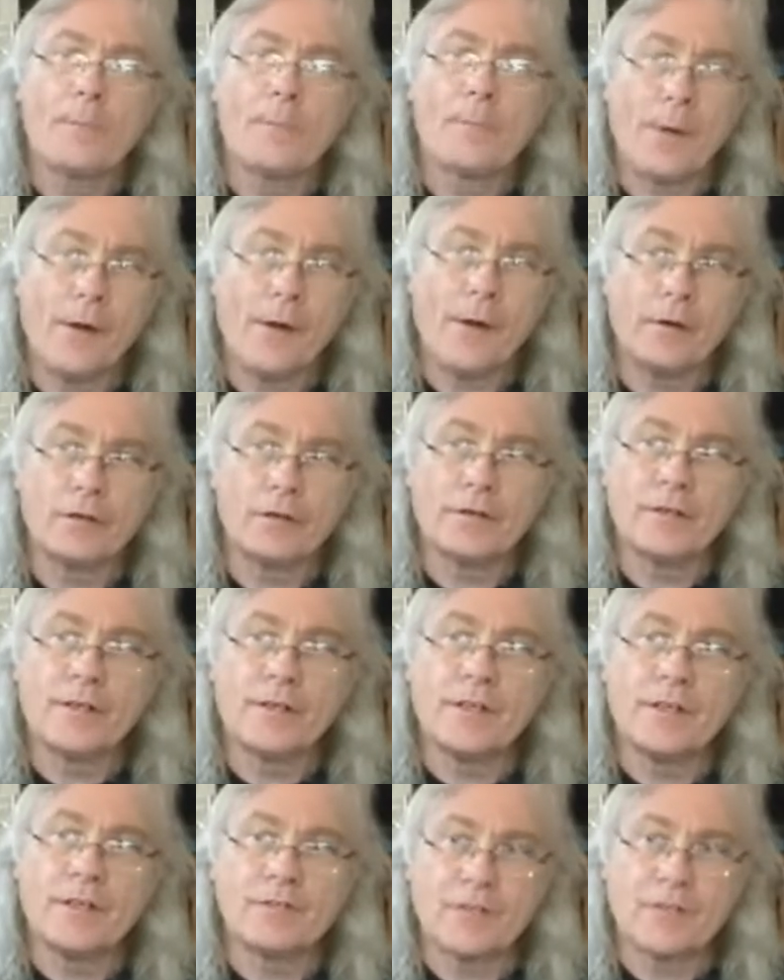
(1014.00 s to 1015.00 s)

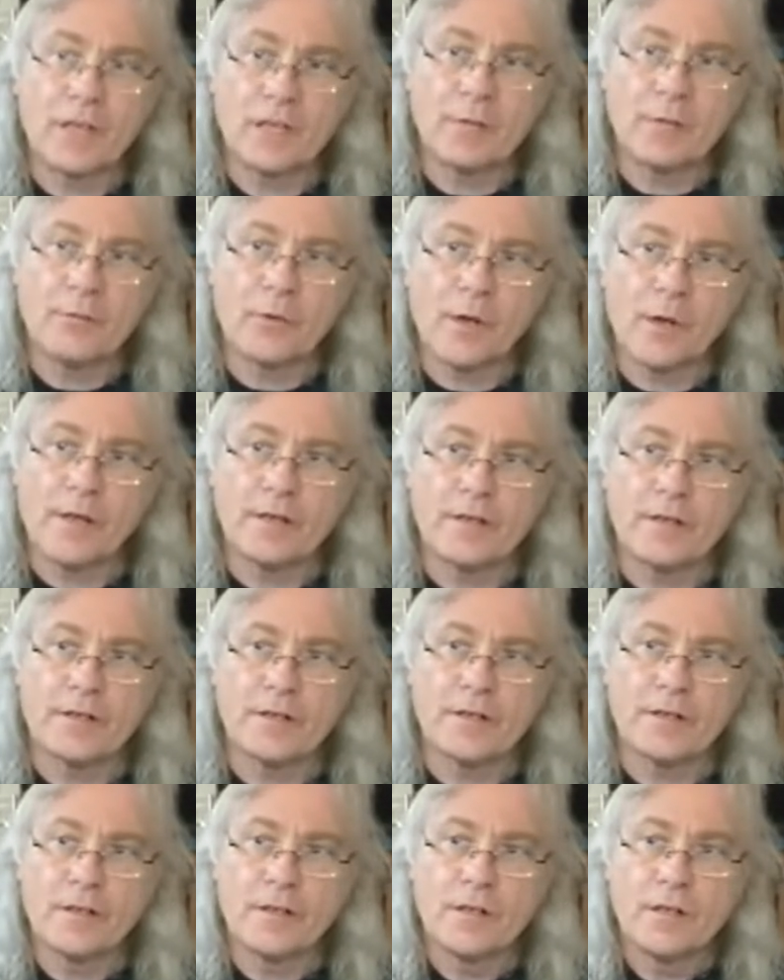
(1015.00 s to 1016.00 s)
Apparently he
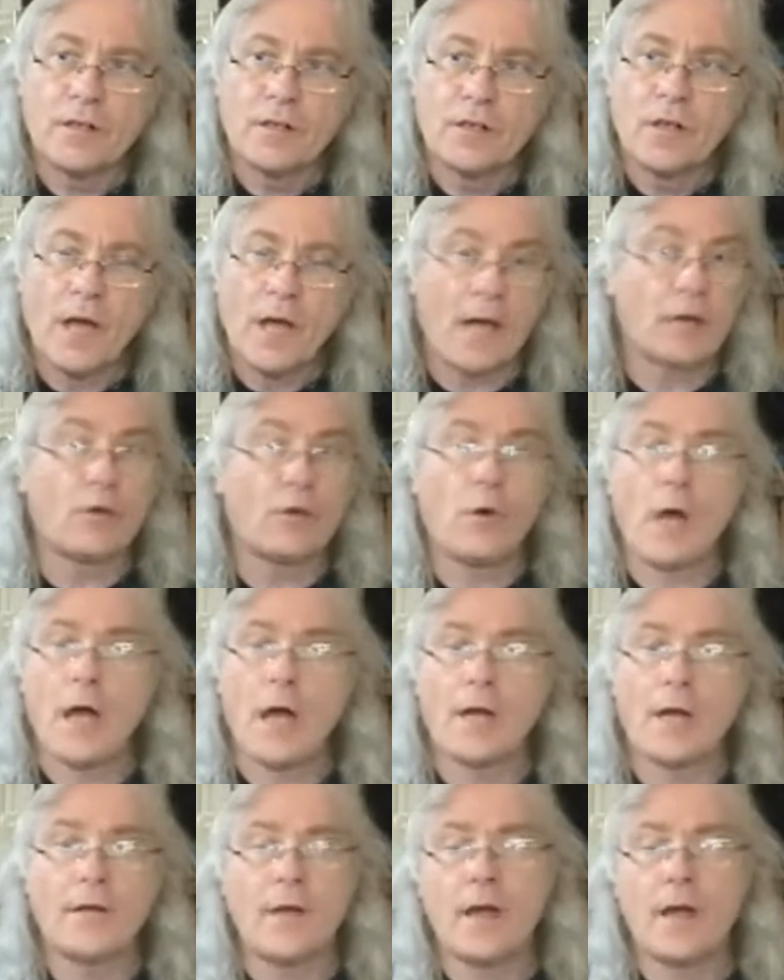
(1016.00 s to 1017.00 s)
celebrated, I don't
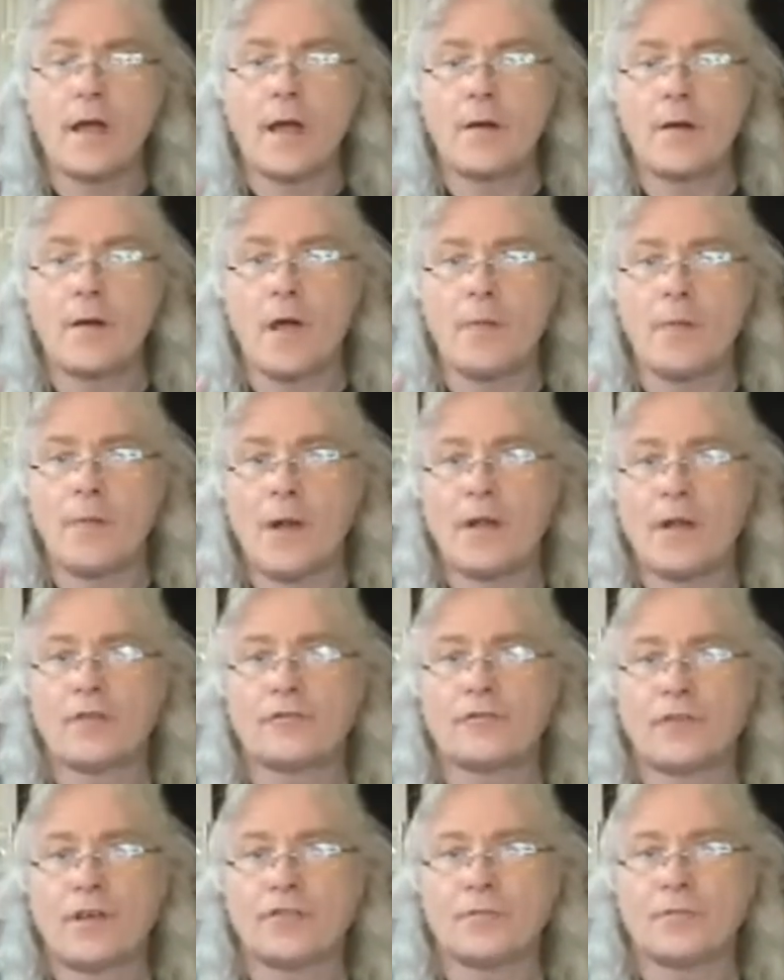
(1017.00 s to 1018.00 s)
know, I
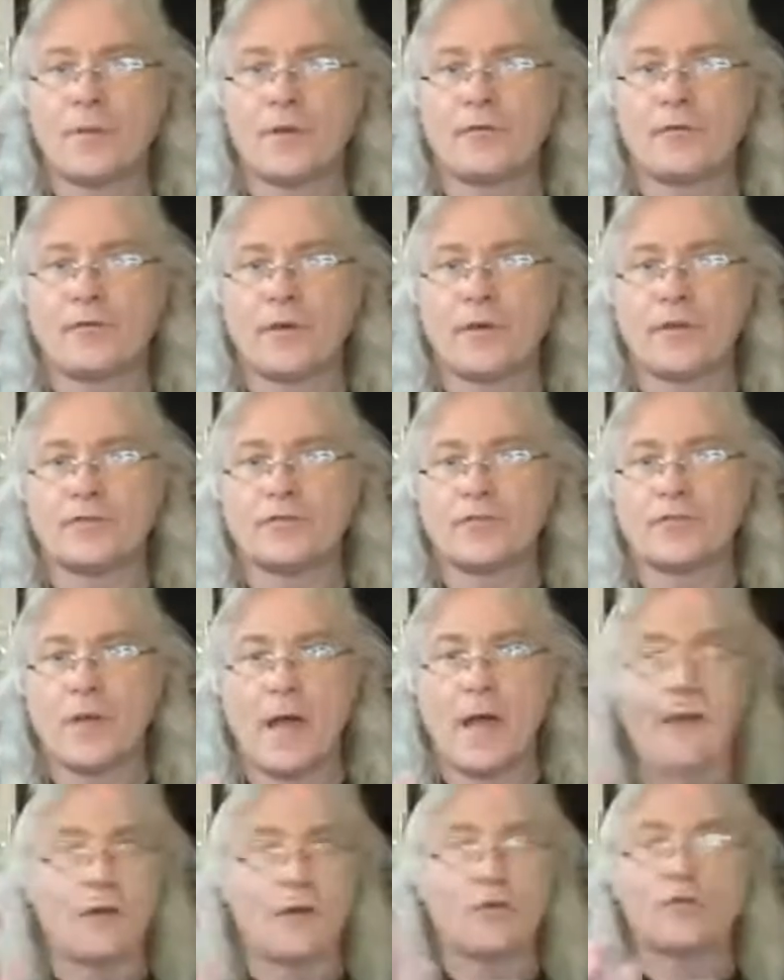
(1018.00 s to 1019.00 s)
apologize, my friends,
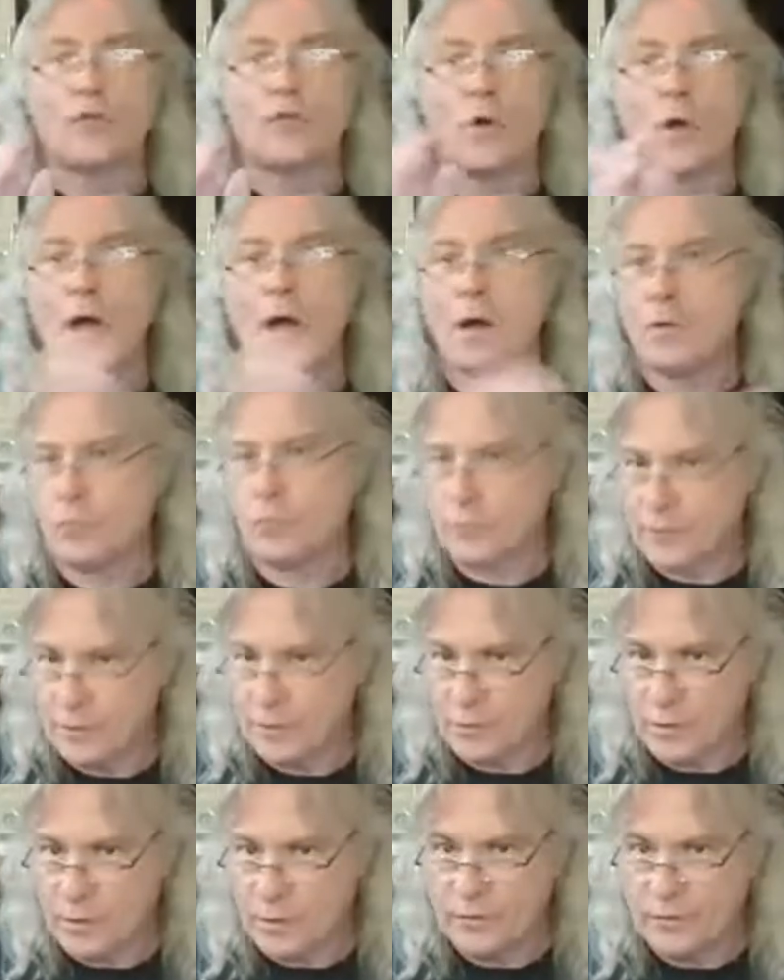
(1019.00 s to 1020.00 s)
I don't know how old he
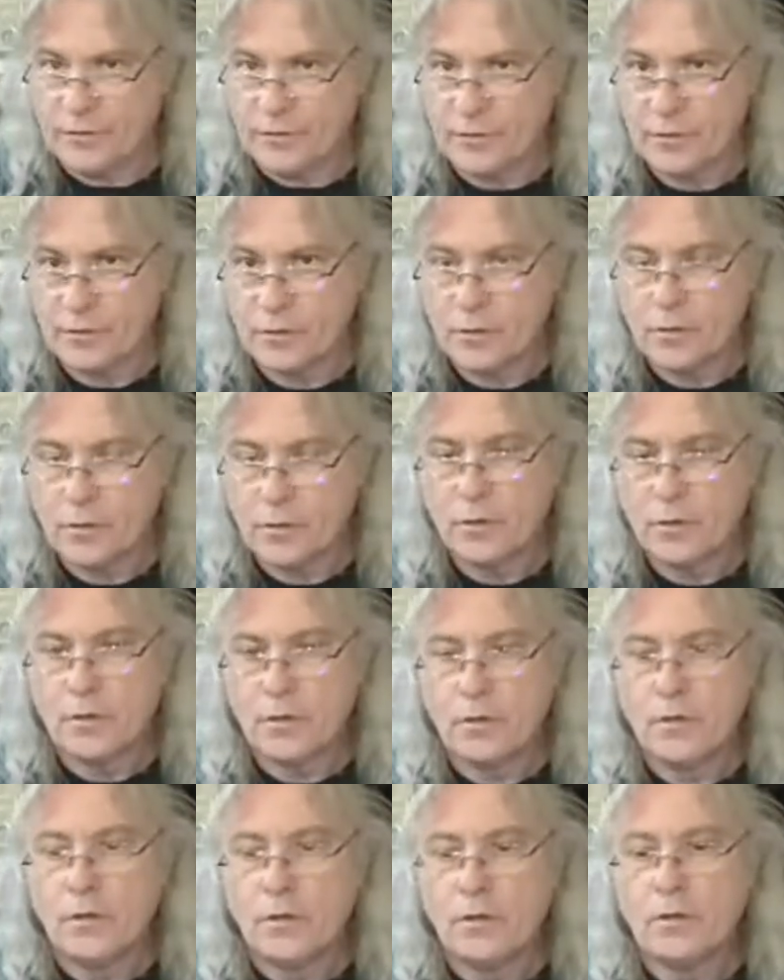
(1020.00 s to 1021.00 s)
was,
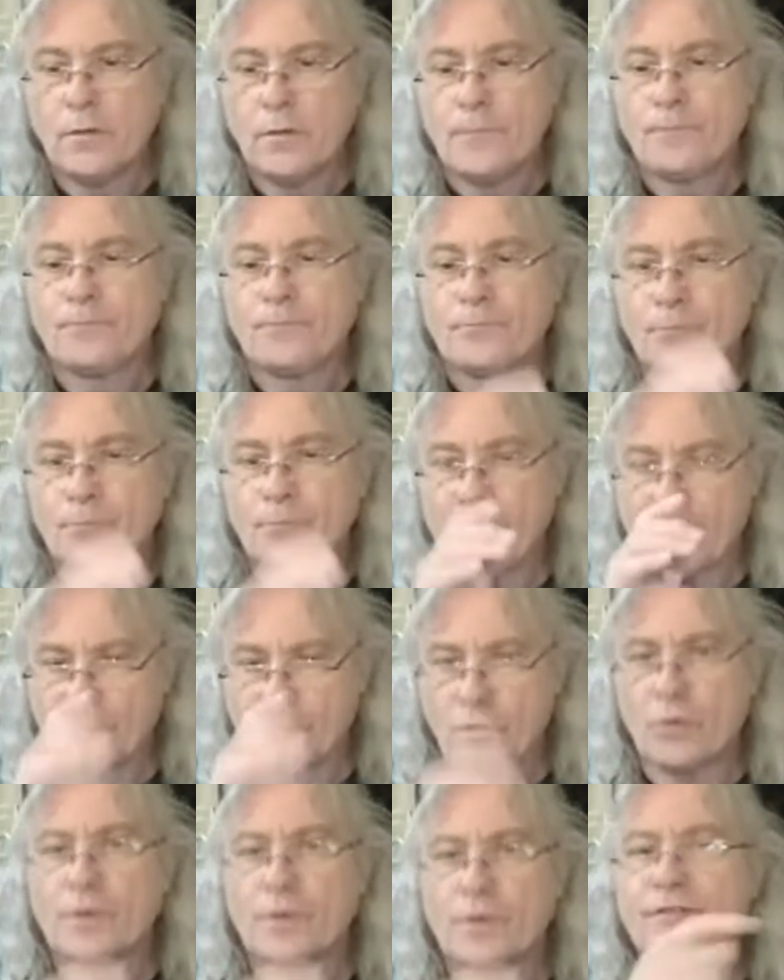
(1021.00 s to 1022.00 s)
but I know
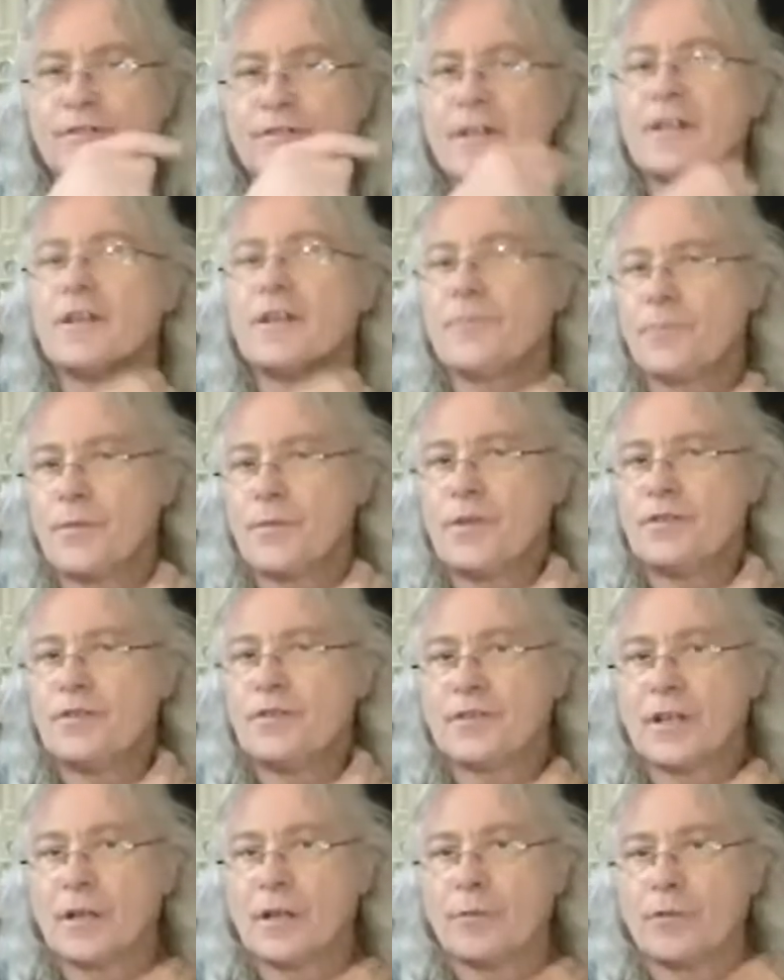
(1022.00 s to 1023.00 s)
he said he
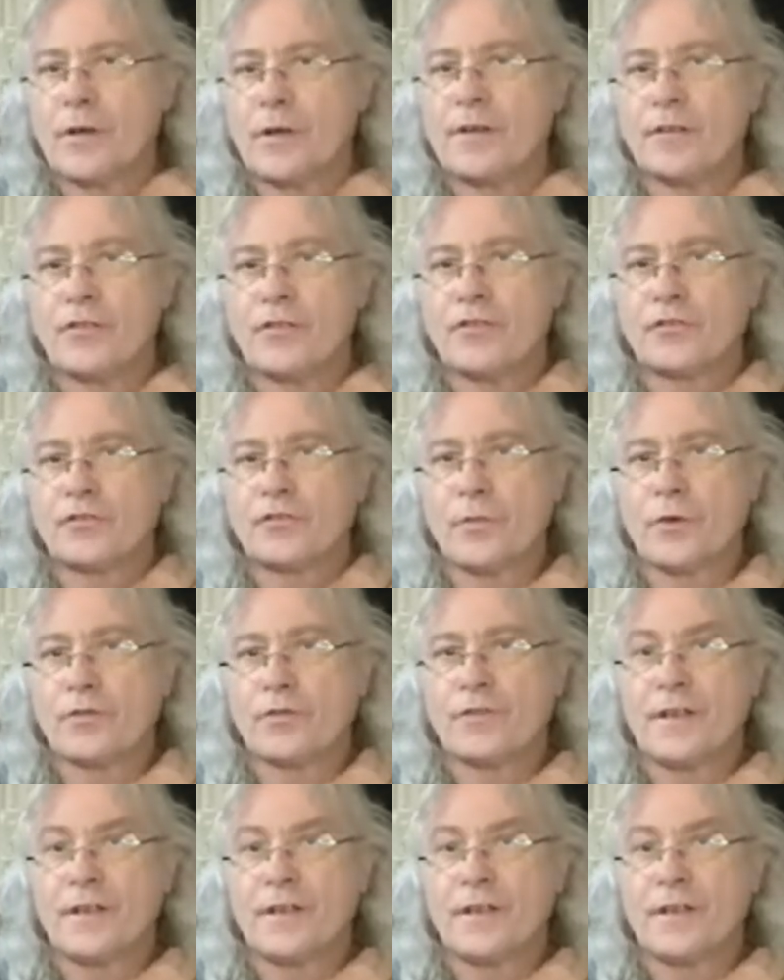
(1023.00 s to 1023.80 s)
celebrated his birthday.